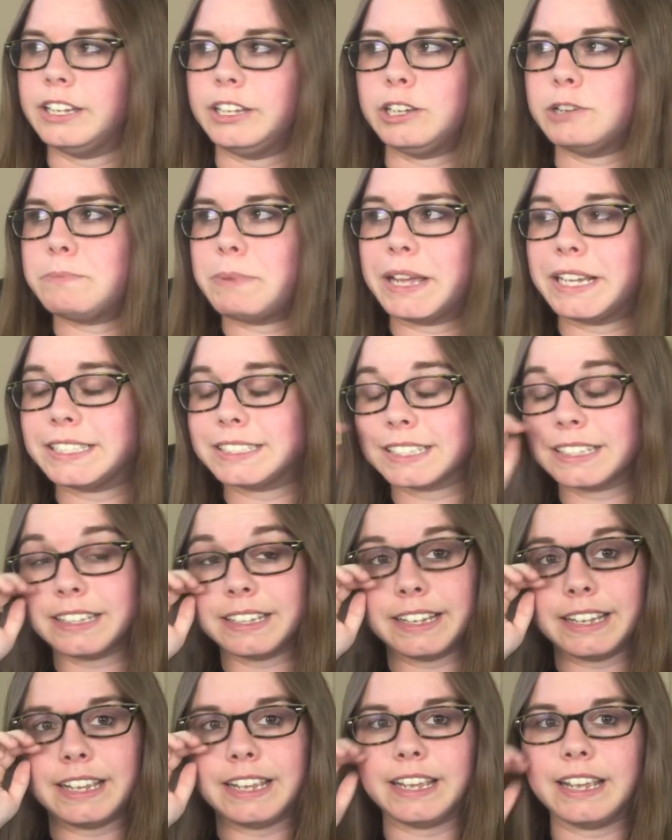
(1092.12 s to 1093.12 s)

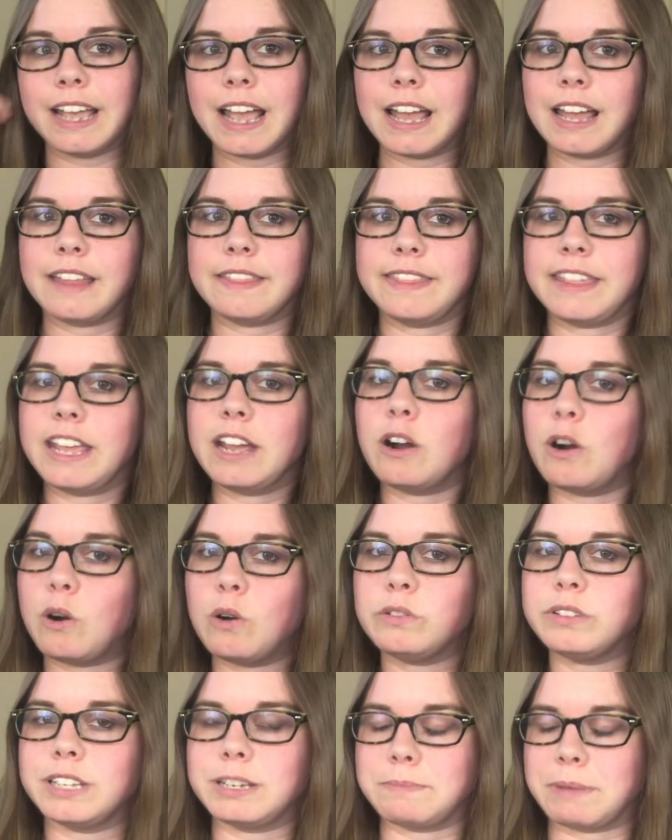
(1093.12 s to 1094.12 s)
basically, the
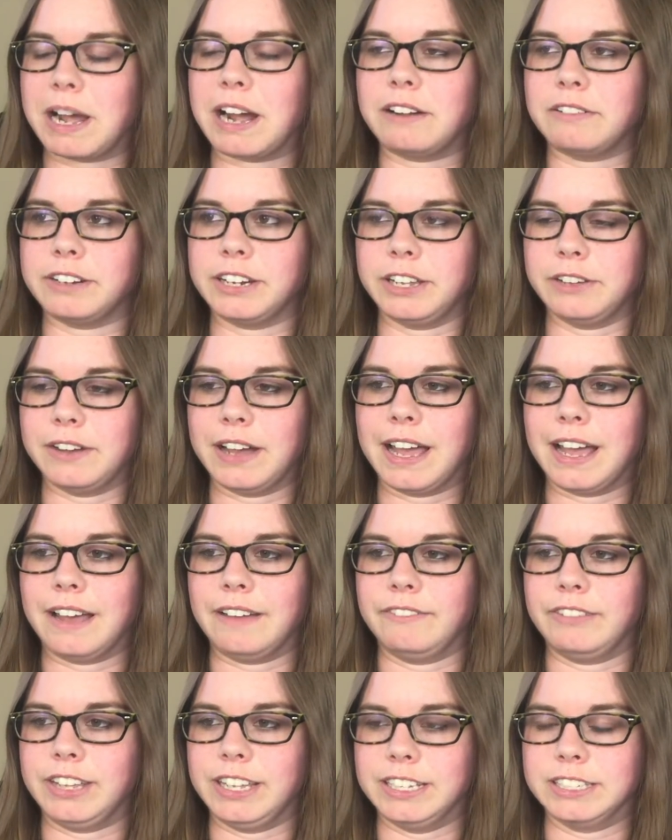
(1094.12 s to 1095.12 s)
only power you
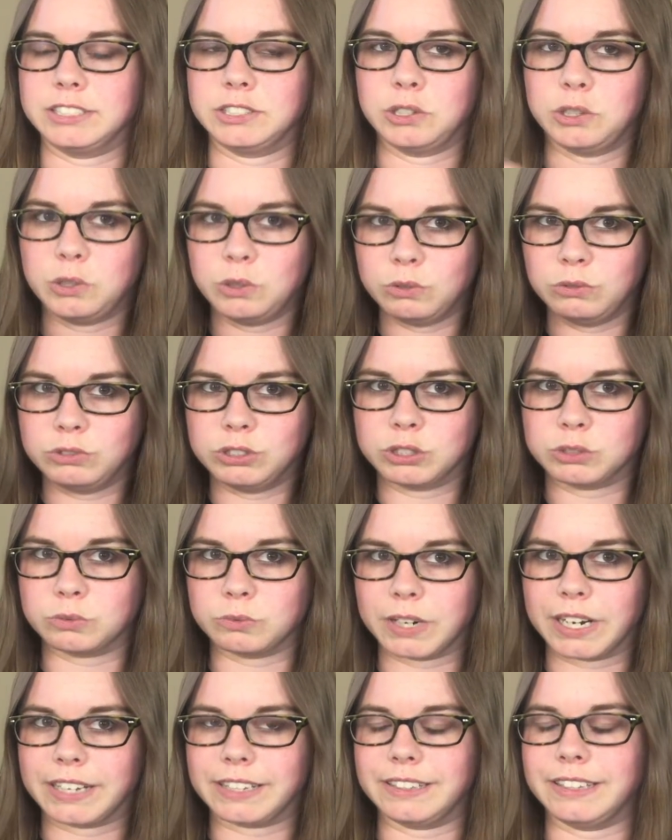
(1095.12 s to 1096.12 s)
have is who
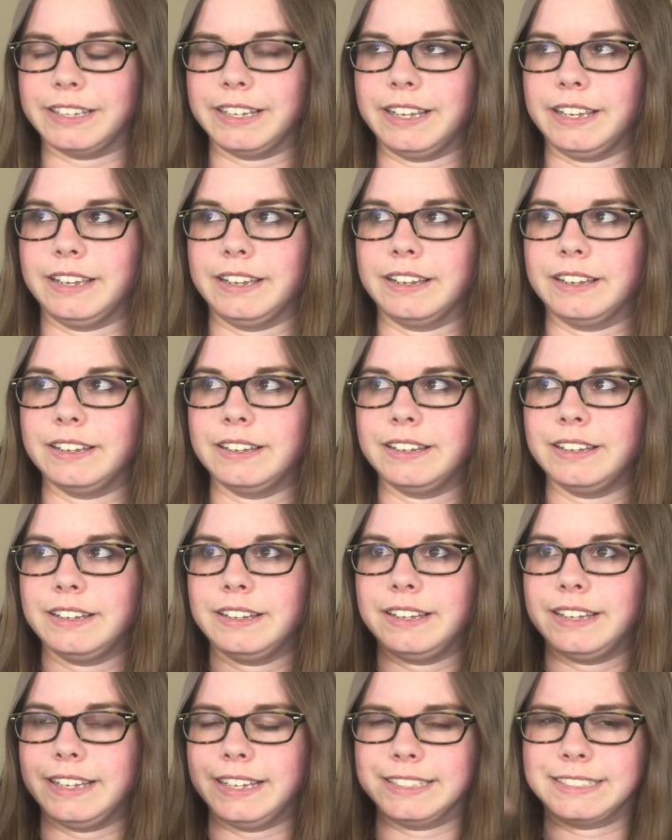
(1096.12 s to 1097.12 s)
directly
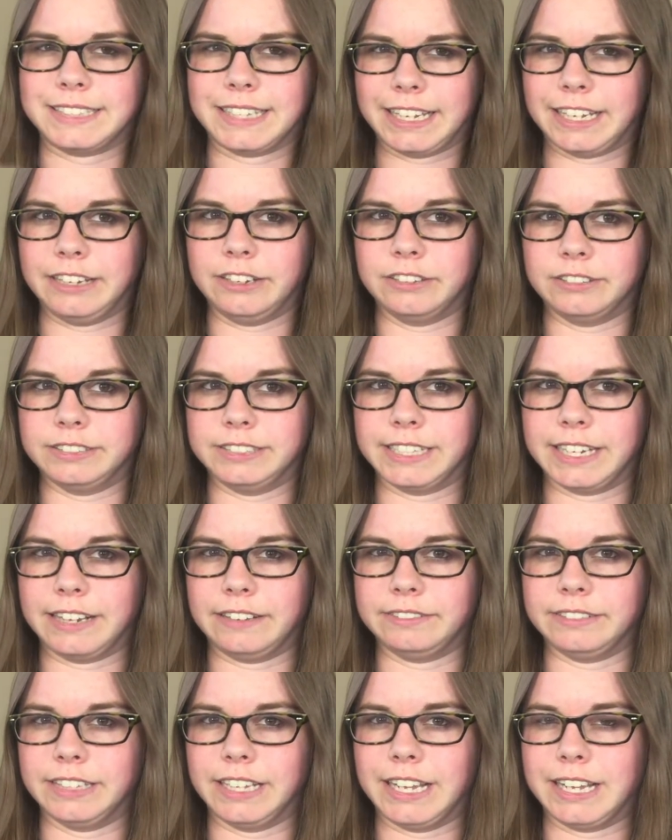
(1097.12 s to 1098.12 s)
is in your
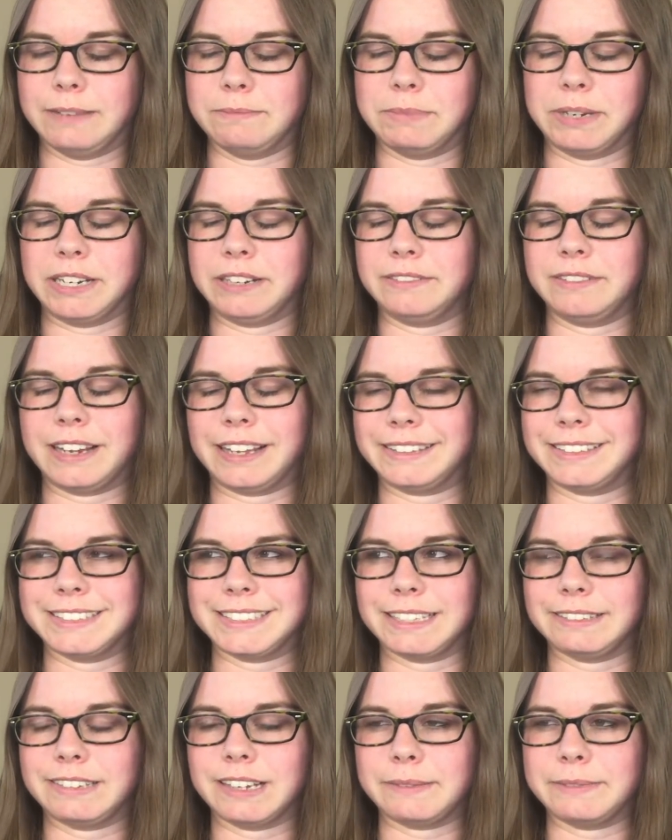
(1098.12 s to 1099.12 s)
downline, but at the
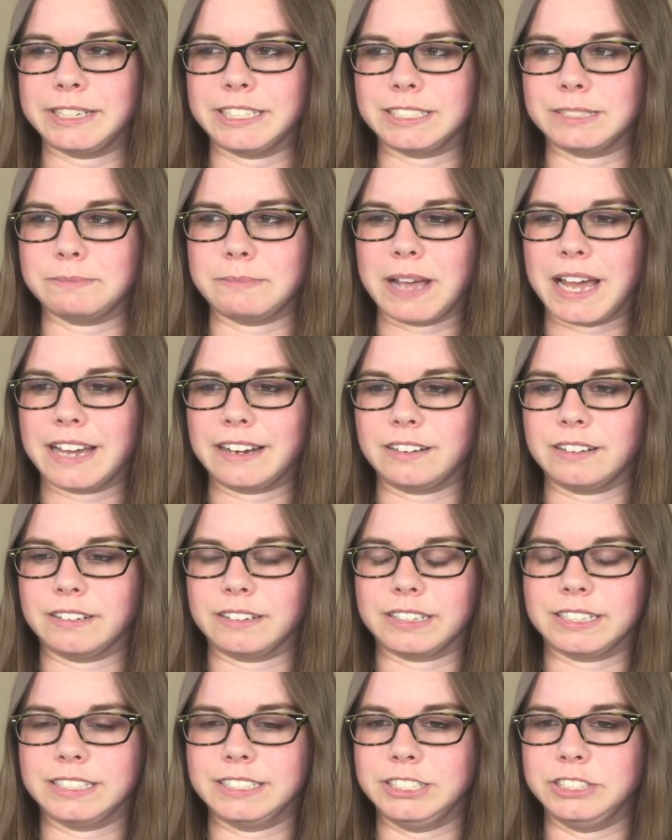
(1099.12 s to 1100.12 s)
same time it doesn't matter
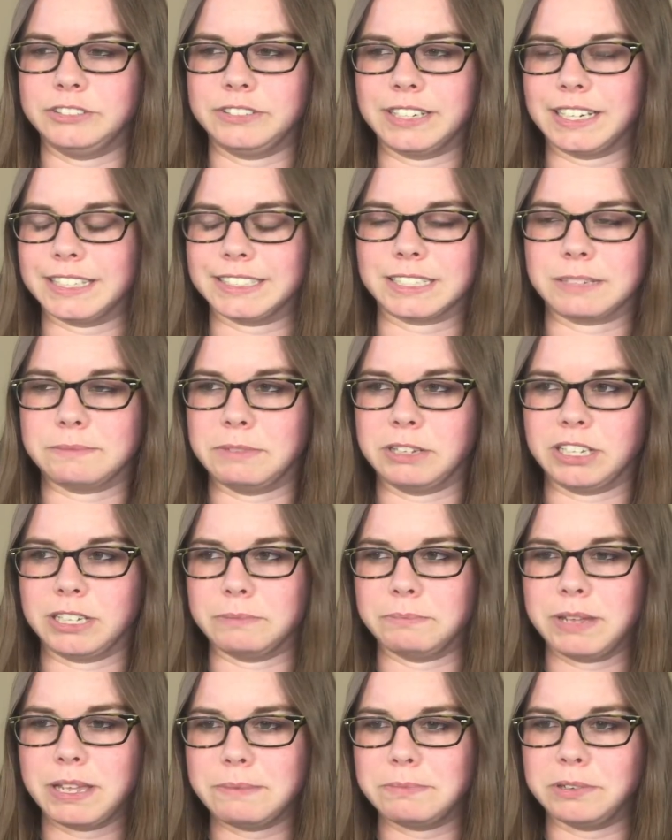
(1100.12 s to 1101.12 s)
because you could ask 1 million
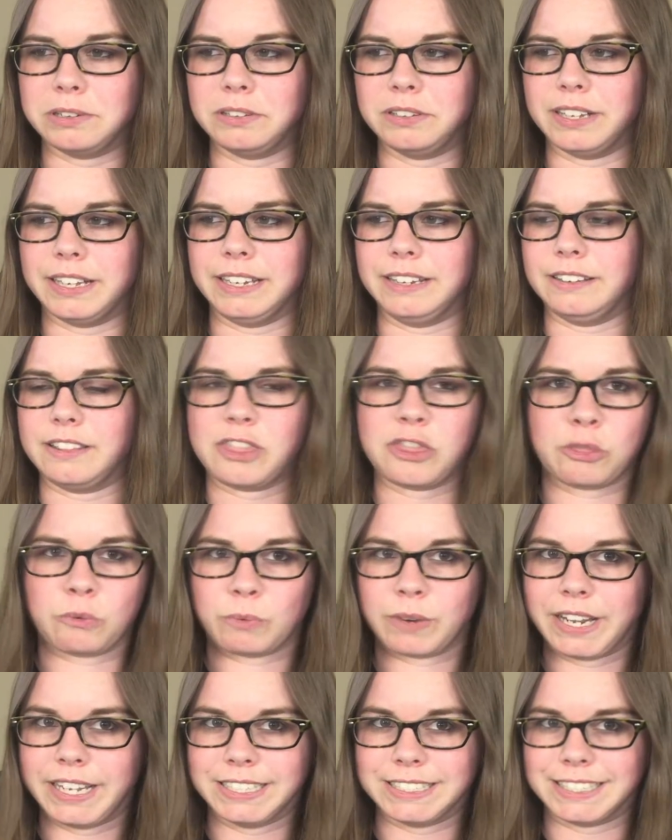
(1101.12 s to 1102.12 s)
people and
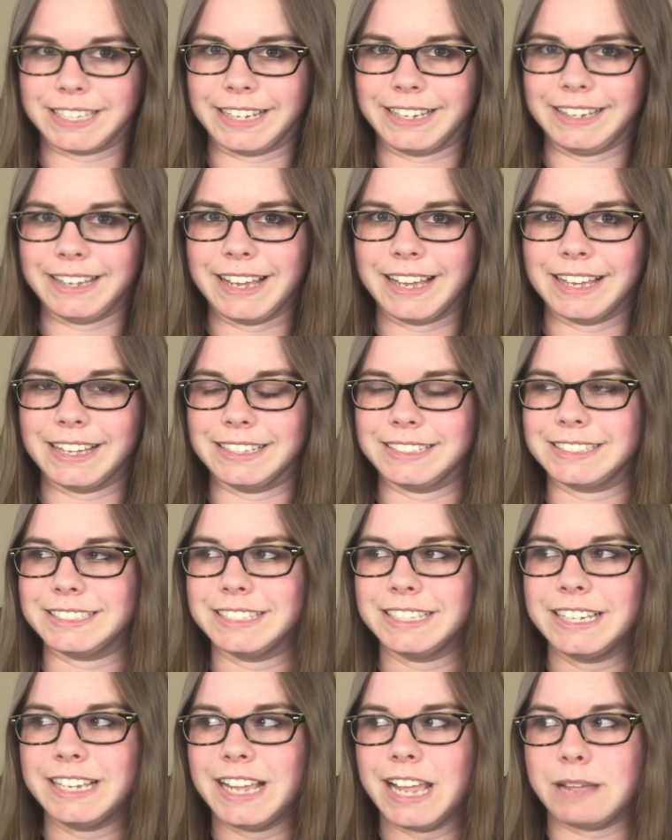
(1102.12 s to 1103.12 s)
3 say yes,
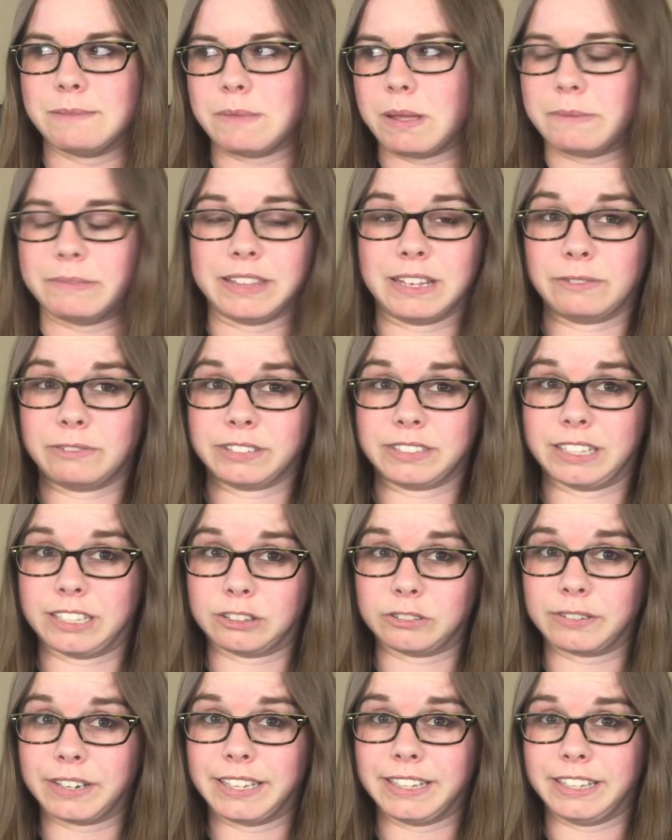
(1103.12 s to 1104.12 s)
and maybe they weren't the
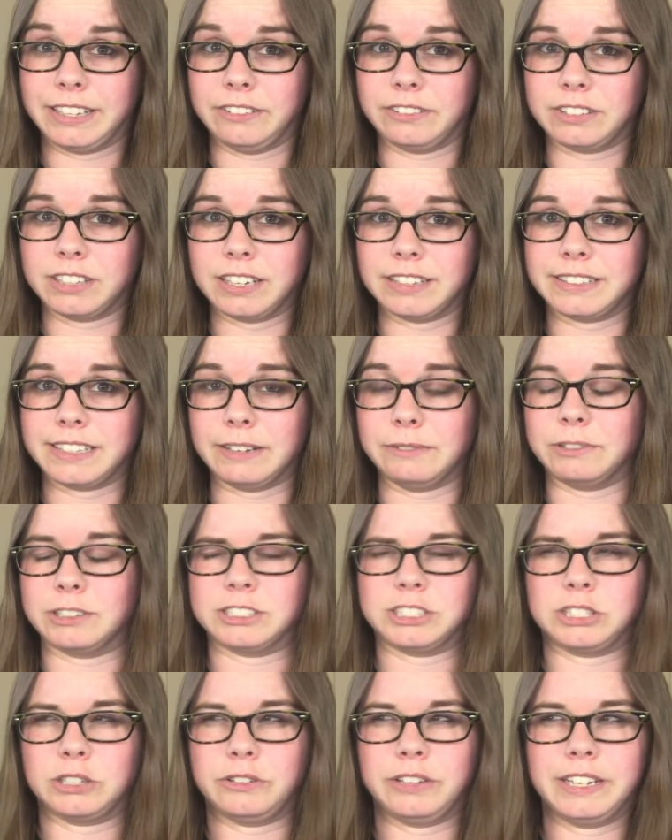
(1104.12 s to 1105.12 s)
3 that you thought they were,
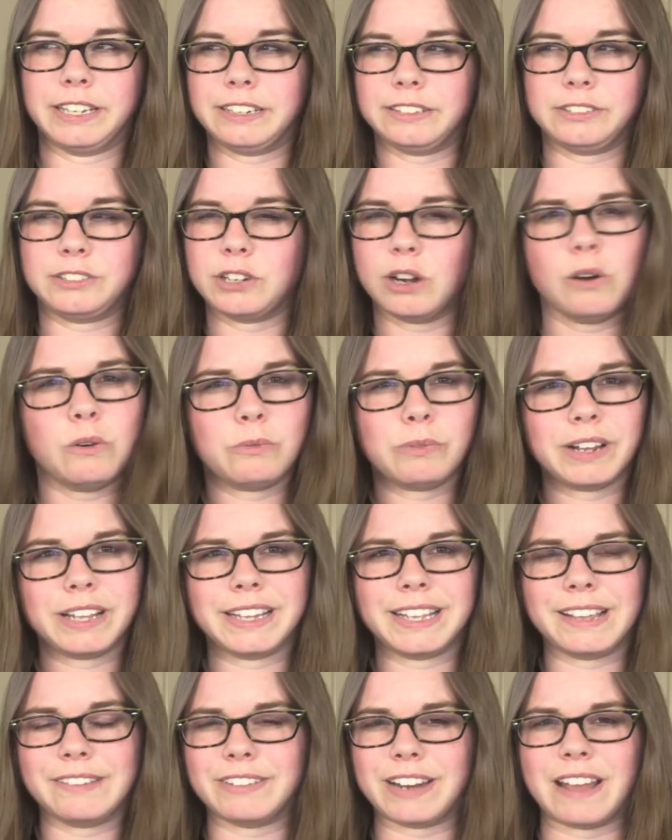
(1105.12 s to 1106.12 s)
so you don't
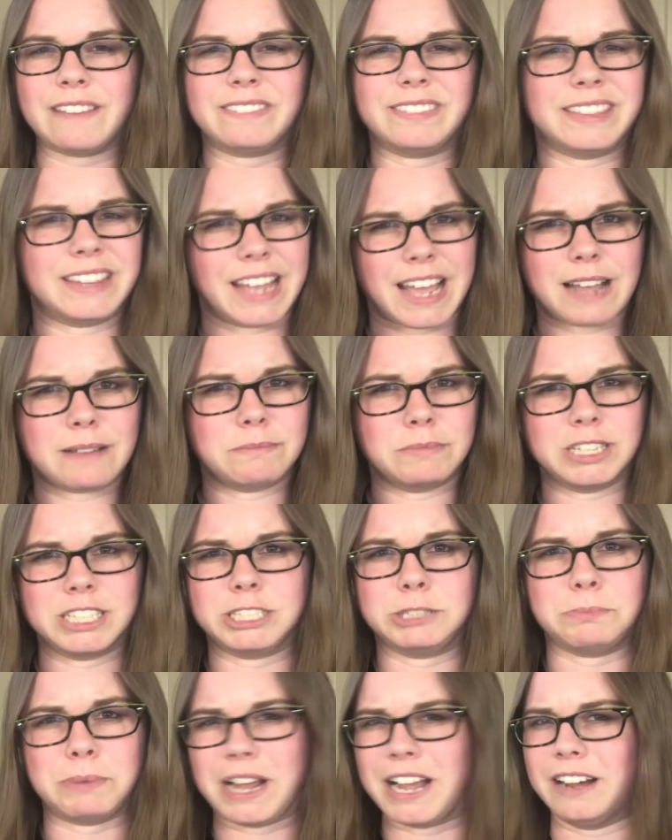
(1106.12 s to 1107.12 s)
really even have that
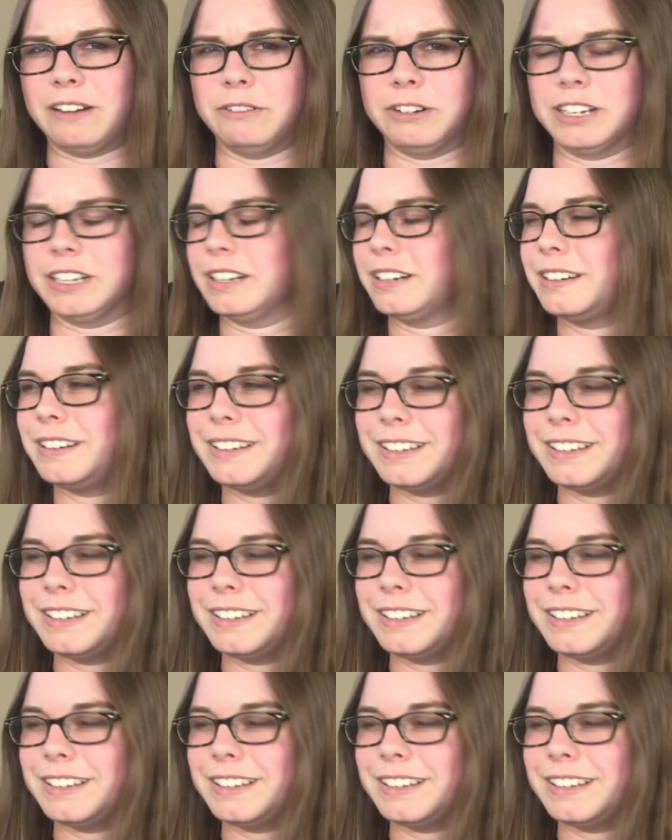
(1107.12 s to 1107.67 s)
much power.